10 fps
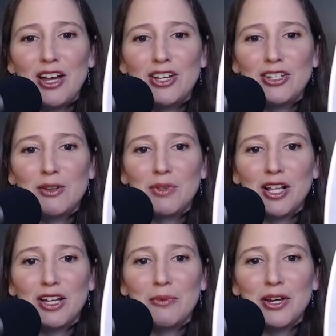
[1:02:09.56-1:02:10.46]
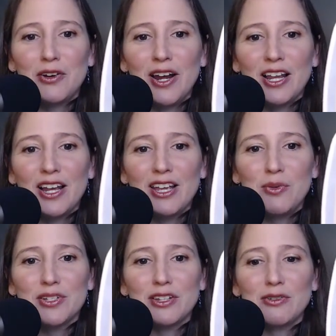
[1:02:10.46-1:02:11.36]
He seemed a little bit cranky, like
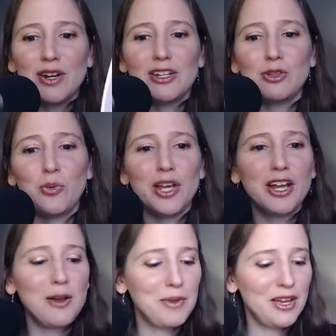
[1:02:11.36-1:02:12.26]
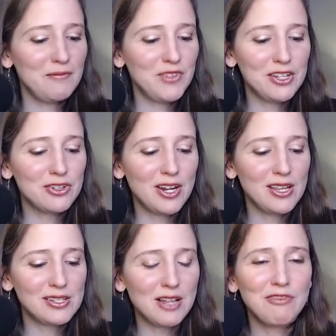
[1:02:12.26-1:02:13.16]
he wasn't ready to wake up yet.
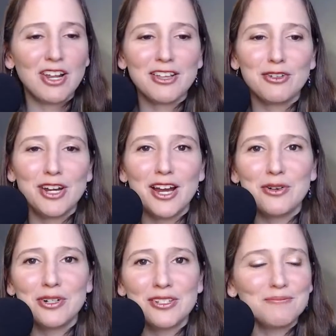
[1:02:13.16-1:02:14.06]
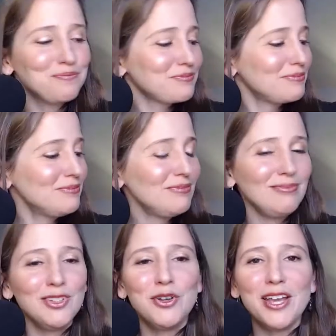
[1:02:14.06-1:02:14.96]
Yesterday, he slept for like 3 hours.
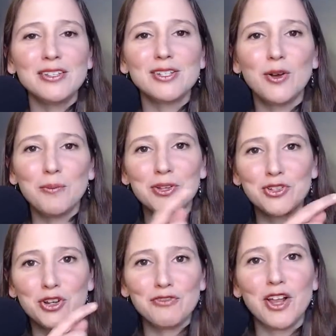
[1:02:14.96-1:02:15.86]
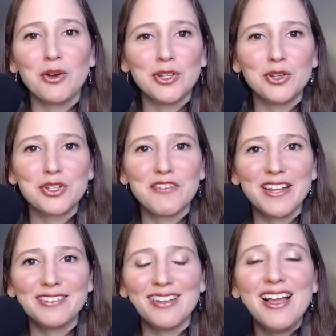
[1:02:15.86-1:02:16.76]
Okay, so make sure you're following those
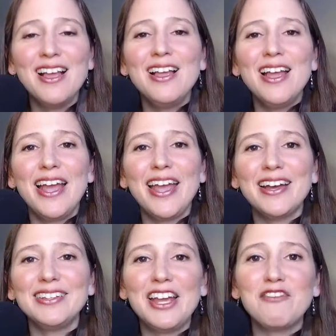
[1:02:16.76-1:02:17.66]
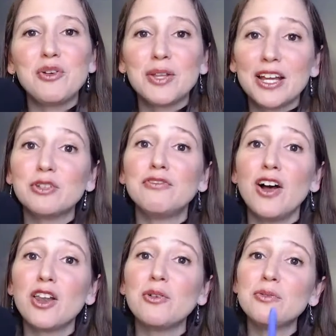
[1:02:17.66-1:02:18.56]
events. And if you would like to
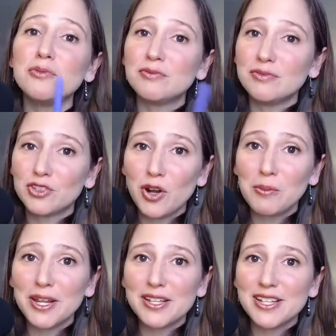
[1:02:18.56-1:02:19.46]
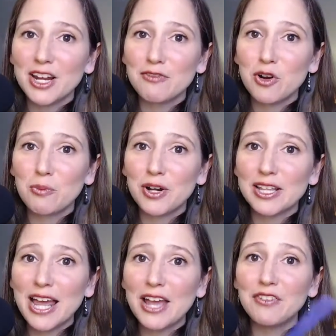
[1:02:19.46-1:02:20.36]
follow Trailblazing Out of
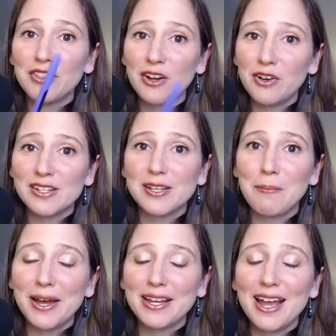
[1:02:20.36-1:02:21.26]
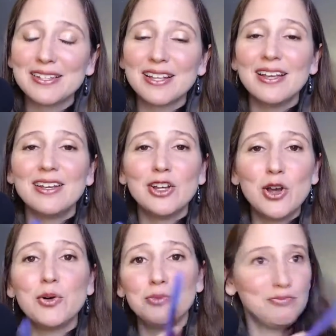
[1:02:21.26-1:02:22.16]
Corporate Life, there is a podcast.
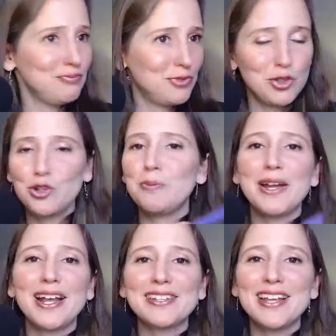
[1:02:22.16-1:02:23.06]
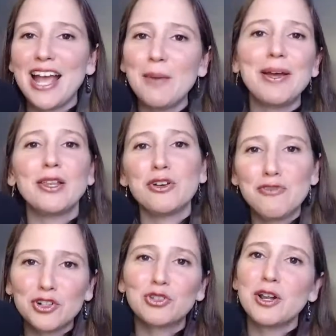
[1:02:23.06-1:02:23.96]
Go to your podcasting app and
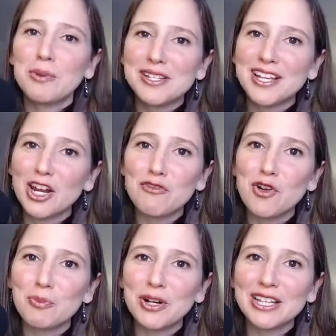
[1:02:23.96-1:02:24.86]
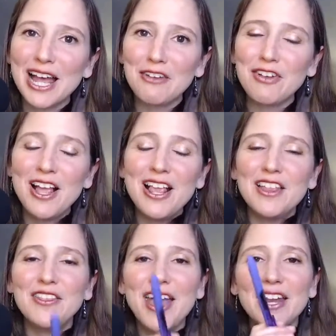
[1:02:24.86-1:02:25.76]
look for Trailblazing Out of Corporate Life.
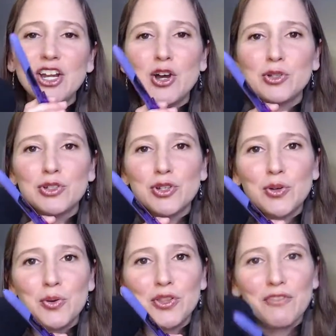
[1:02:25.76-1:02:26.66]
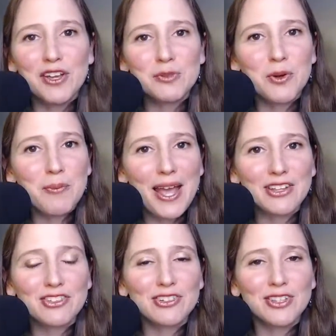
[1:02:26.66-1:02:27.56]
Then go to the Facebook
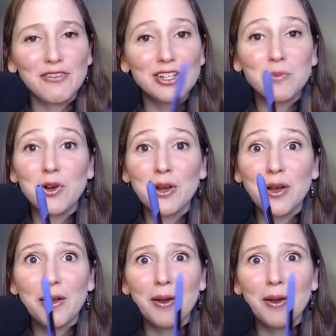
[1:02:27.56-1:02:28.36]
page, the Facebook